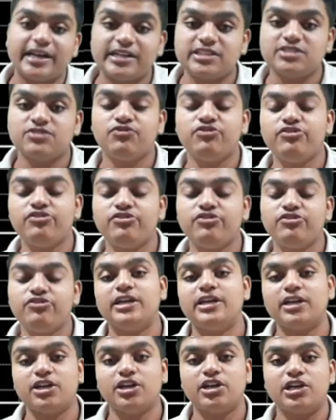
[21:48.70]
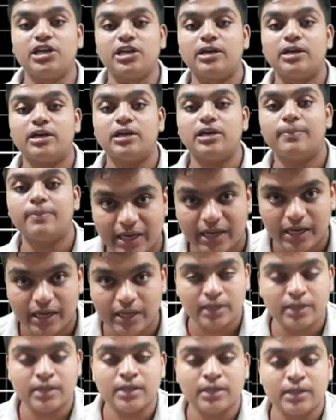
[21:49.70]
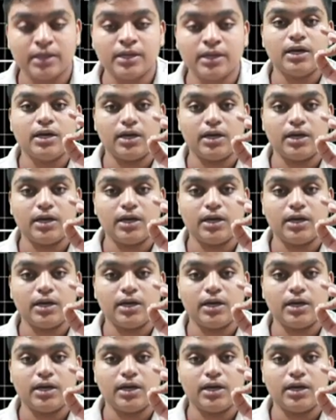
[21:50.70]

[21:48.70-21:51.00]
it gets feeded in your brain.